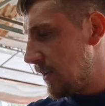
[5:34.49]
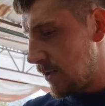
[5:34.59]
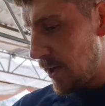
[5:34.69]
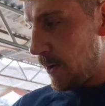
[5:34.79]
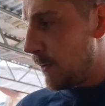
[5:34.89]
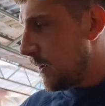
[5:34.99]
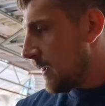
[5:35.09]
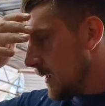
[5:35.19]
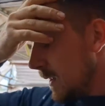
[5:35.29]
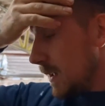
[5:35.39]
So
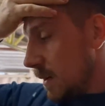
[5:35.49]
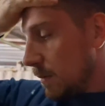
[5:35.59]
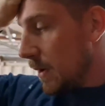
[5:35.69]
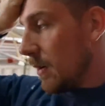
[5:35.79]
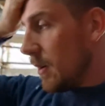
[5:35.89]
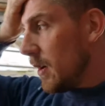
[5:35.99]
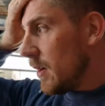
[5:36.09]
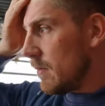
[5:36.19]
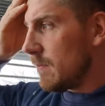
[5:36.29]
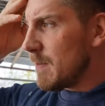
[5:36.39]
we're not going
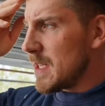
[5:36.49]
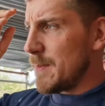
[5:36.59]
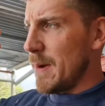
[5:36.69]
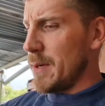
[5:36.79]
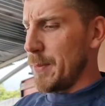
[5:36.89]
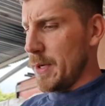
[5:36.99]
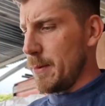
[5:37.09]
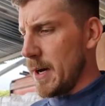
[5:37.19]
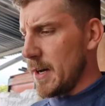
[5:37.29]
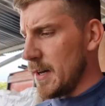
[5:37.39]
to mess about with the
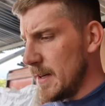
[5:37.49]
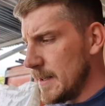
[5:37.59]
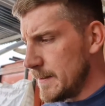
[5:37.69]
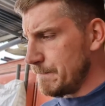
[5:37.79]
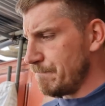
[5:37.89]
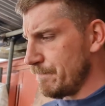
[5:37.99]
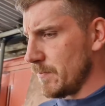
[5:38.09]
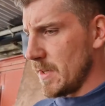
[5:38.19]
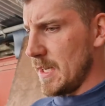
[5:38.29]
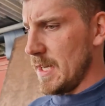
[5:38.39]
bodywork.
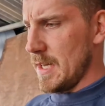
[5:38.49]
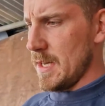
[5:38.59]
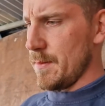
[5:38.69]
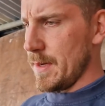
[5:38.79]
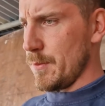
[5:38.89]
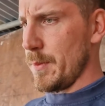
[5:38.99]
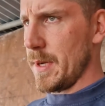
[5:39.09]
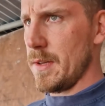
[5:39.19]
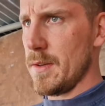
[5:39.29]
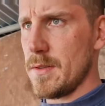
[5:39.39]
What we're
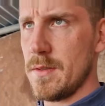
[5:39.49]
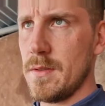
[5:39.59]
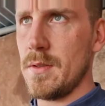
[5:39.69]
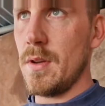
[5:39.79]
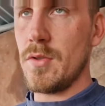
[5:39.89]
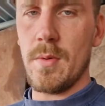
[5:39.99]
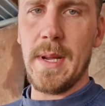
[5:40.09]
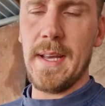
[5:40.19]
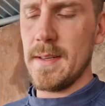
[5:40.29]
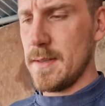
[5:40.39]
going to do is do the drop
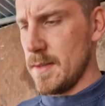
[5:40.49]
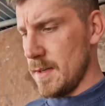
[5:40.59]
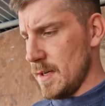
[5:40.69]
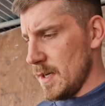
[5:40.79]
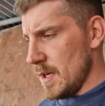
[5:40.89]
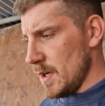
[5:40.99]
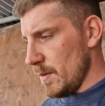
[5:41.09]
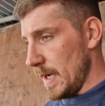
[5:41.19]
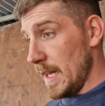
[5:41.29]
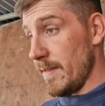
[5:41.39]
links.
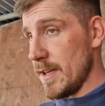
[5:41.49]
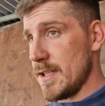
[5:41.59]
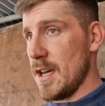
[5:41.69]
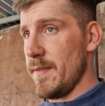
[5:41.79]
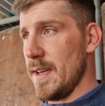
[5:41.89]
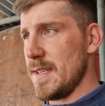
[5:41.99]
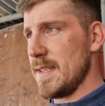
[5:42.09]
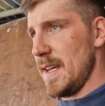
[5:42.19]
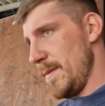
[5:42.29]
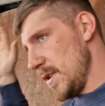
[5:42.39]
We're going to give it a
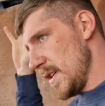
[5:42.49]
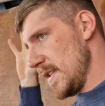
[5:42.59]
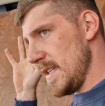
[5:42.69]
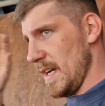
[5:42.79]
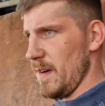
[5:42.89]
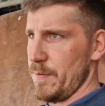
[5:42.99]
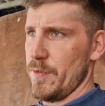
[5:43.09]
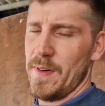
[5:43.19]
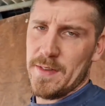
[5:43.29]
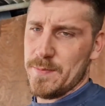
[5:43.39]
service, and then we're just going to stick out
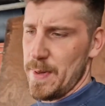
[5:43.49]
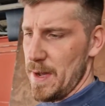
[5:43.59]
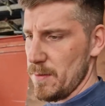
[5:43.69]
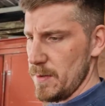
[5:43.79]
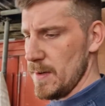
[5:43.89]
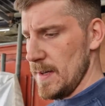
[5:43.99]
for £1,000.